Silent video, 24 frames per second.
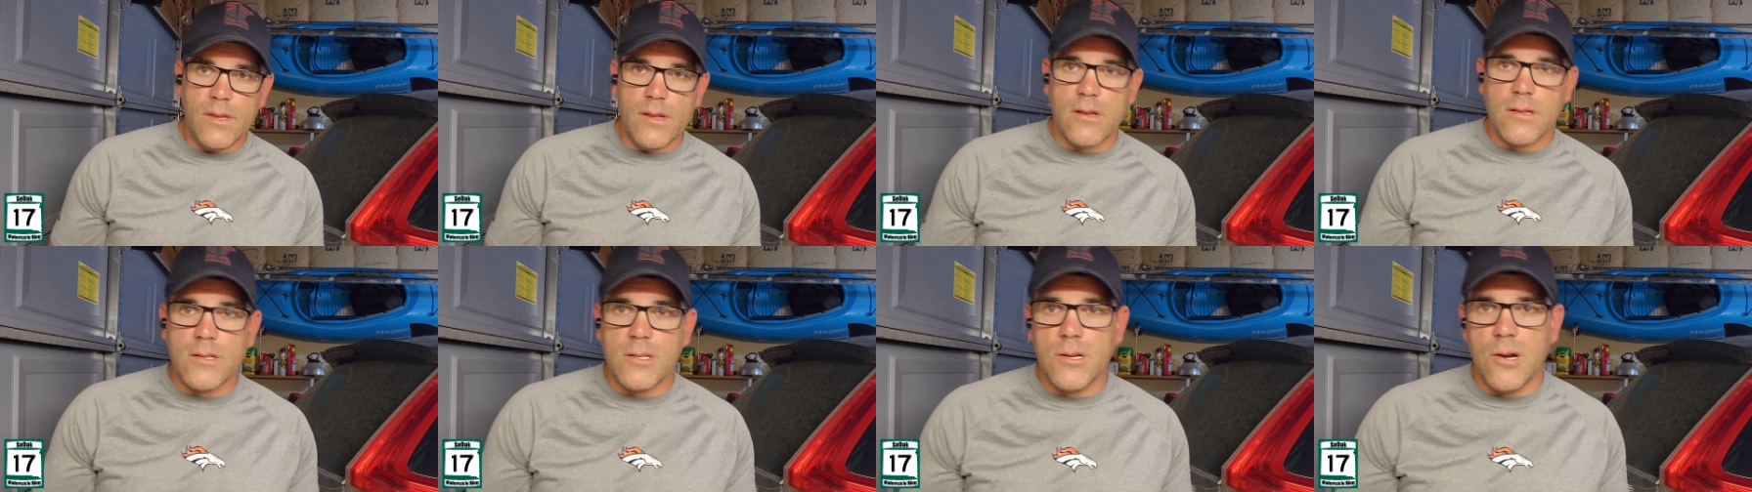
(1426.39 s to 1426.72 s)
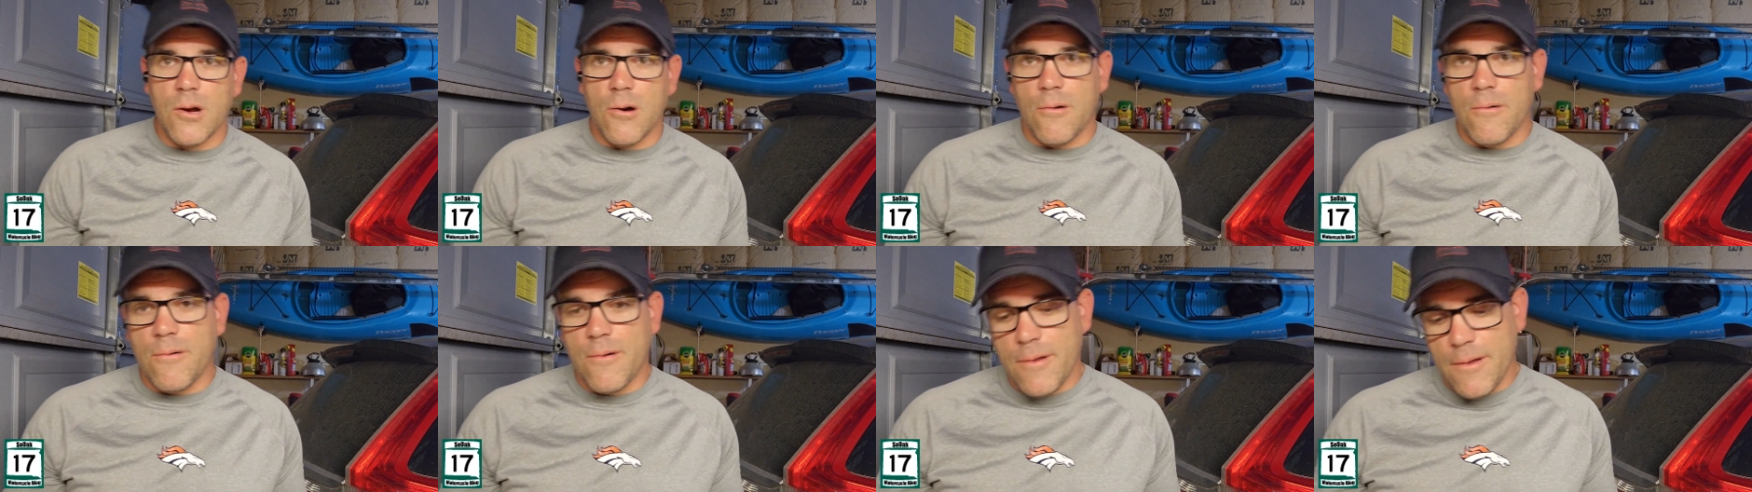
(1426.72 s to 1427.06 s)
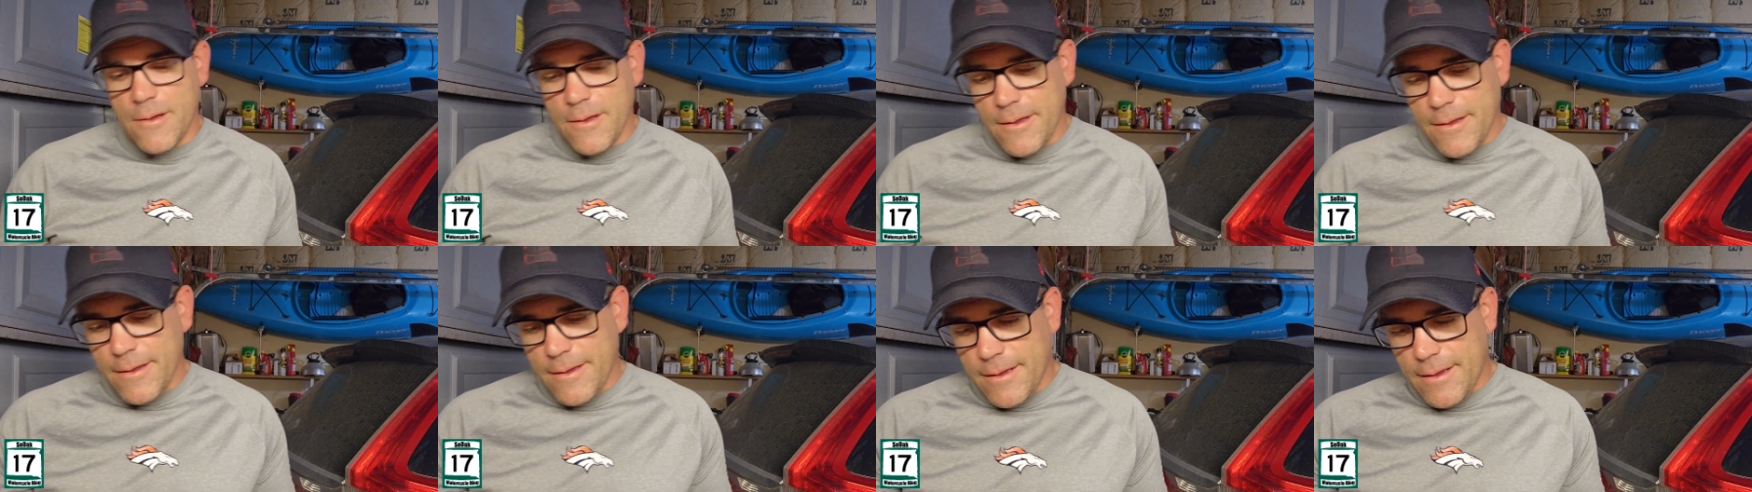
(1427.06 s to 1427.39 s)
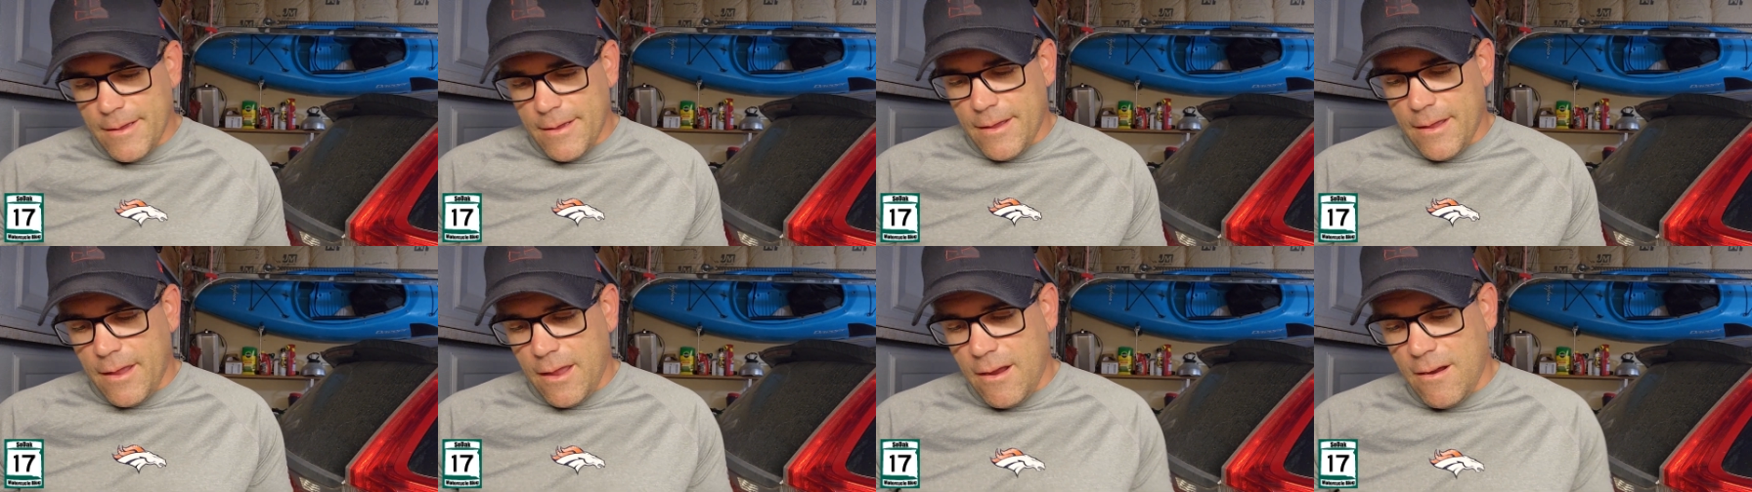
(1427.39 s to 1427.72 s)
So
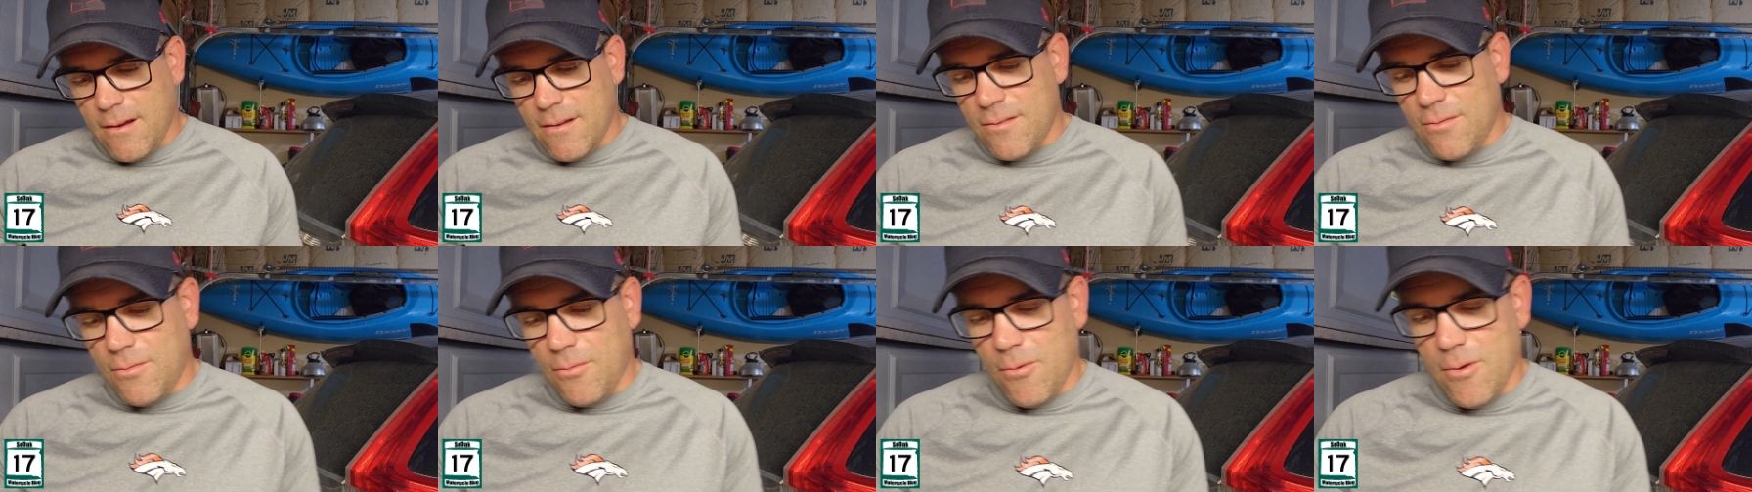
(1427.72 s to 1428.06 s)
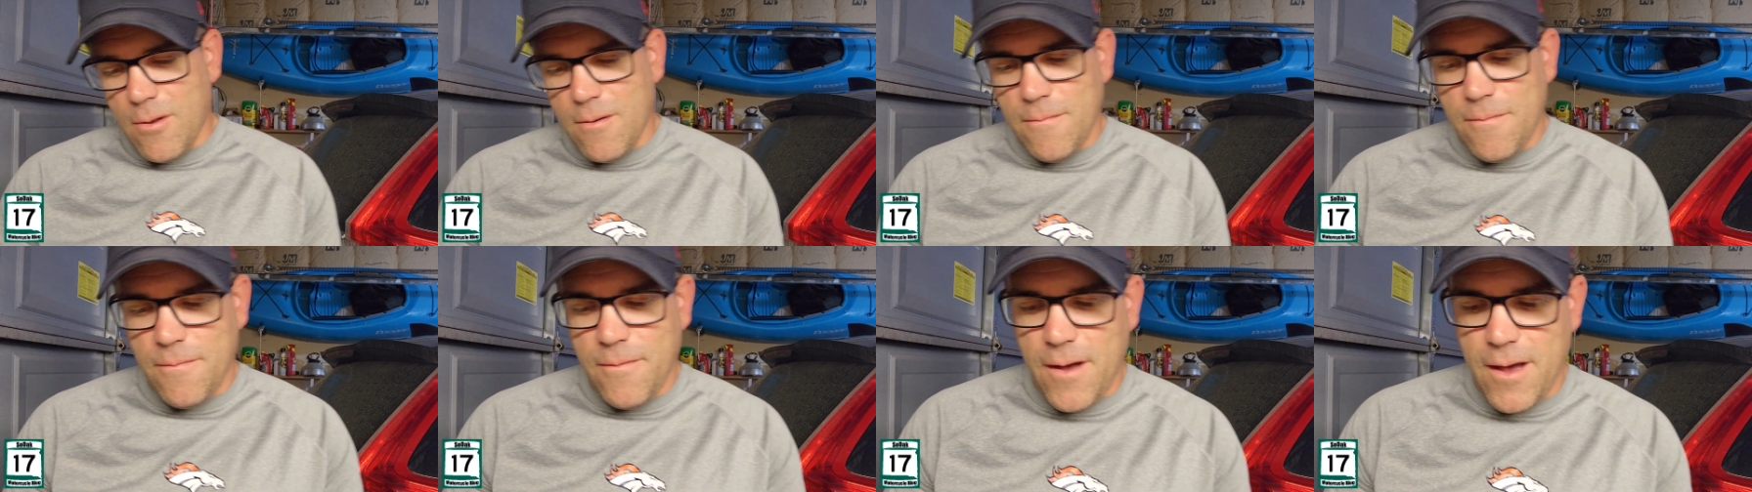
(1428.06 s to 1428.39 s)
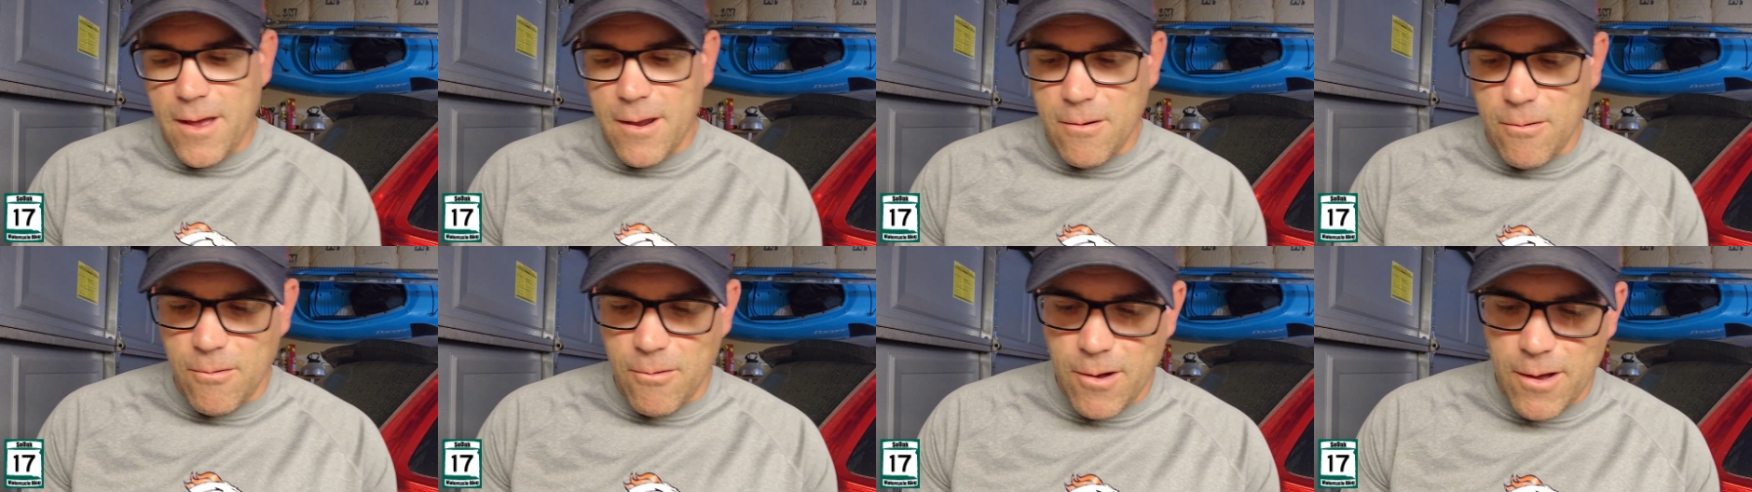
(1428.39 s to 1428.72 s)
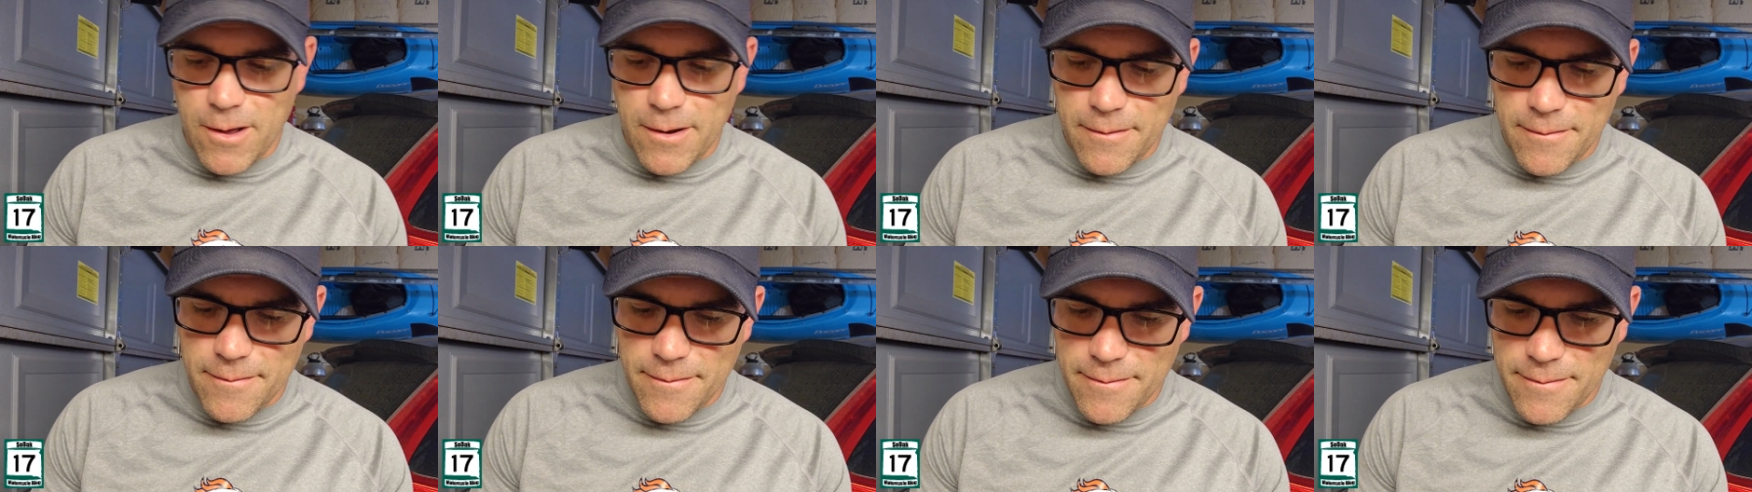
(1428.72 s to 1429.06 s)
here's one final
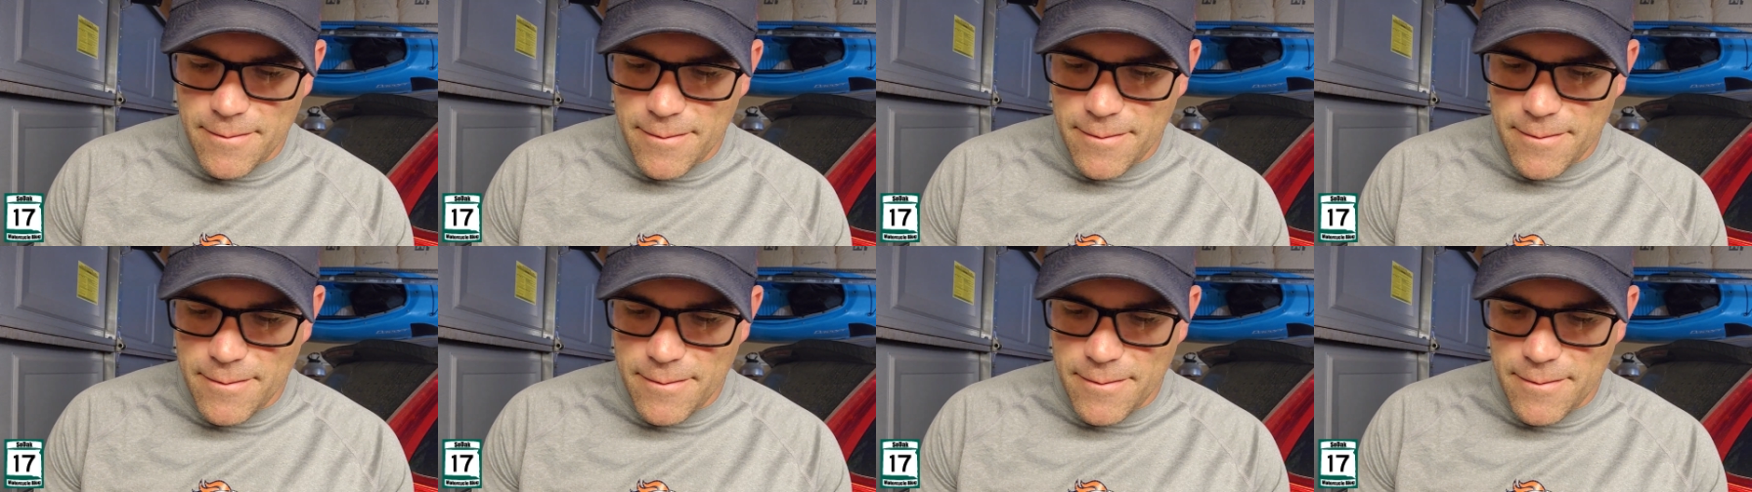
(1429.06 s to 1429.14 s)
one.